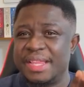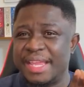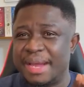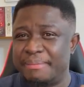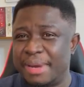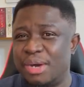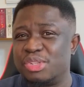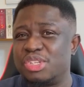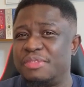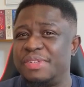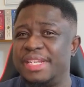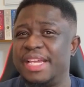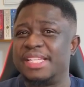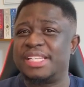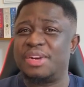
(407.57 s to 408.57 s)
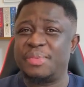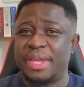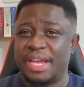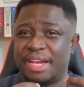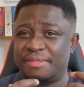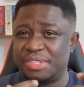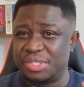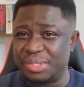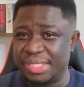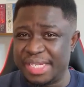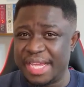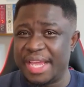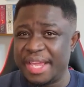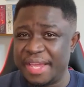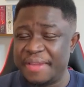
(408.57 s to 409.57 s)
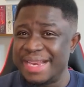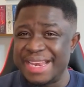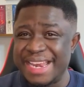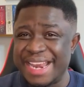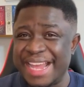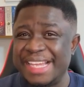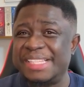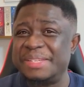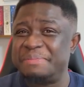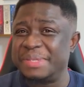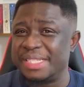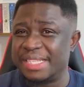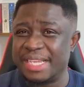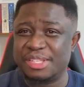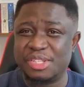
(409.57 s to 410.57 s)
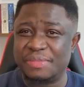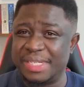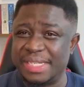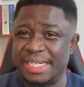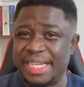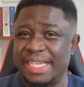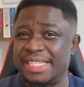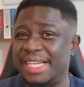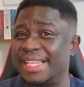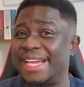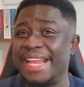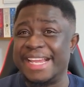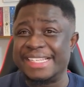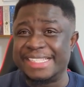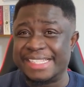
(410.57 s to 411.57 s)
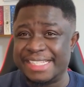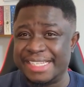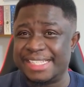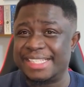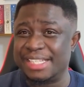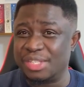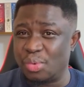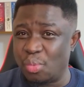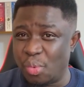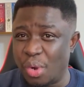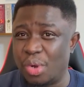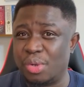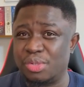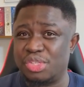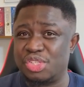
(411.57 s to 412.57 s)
The amount of data we have today, 90% of the data that exists in the world